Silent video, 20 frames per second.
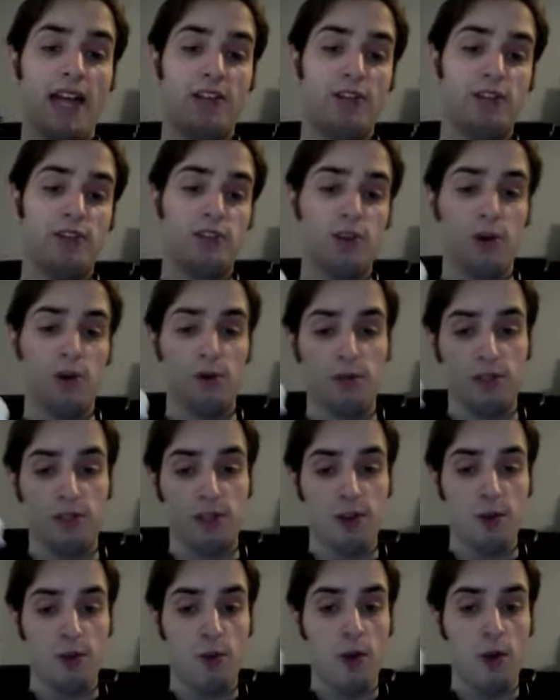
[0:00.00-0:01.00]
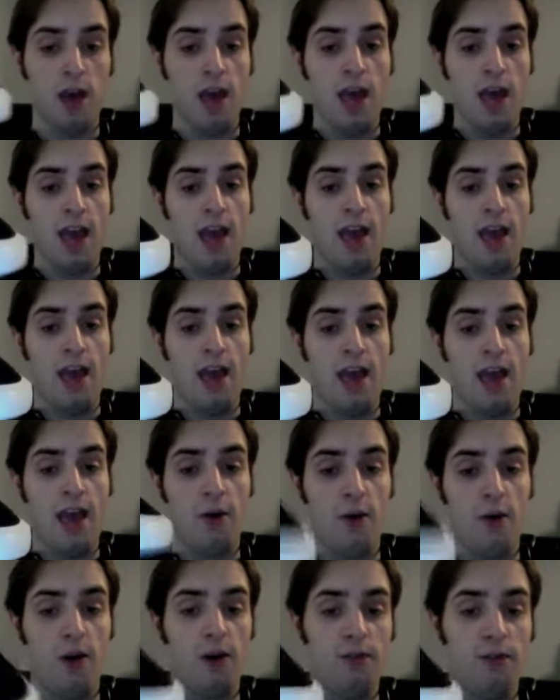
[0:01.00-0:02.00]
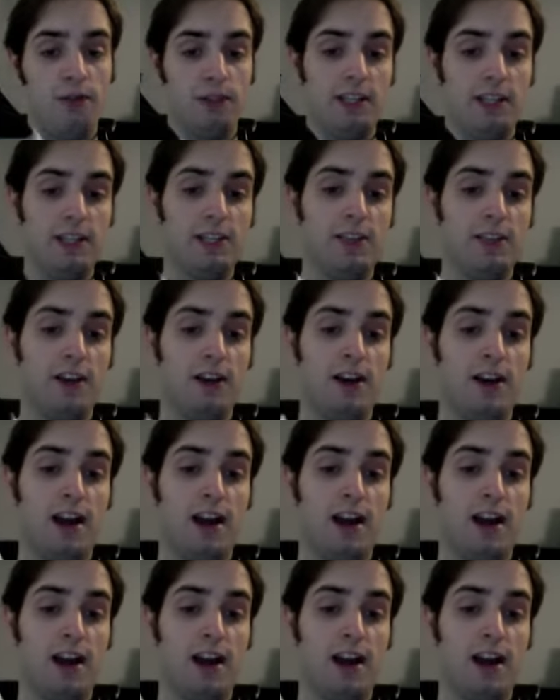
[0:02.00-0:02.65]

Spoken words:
shows you how awful these are.